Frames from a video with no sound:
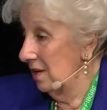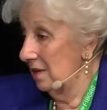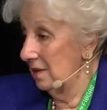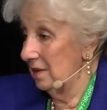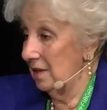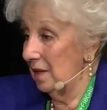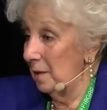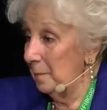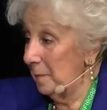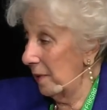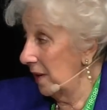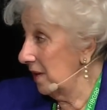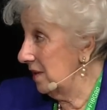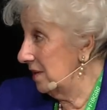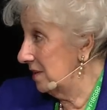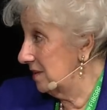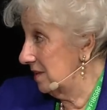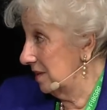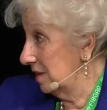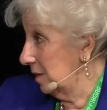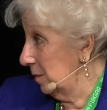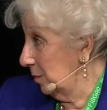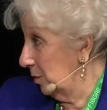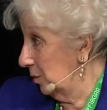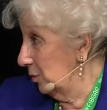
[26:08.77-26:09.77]
in the
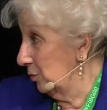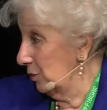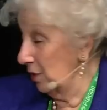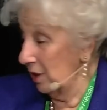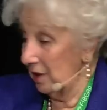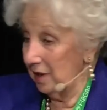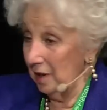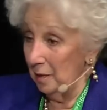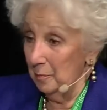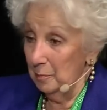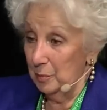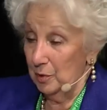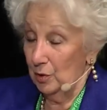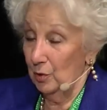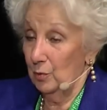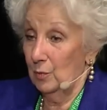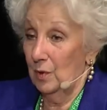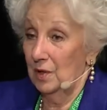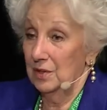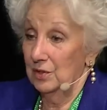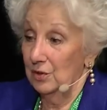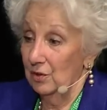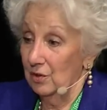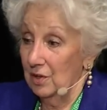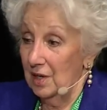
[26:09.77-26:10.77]
country and
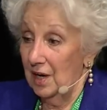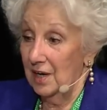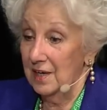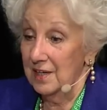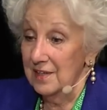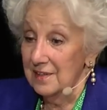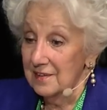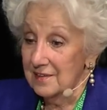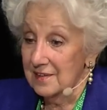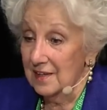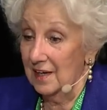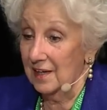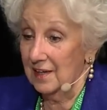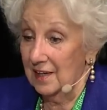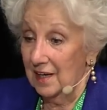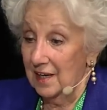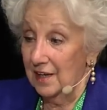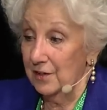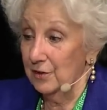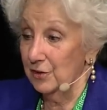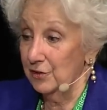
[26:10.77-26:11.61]
outside of our country.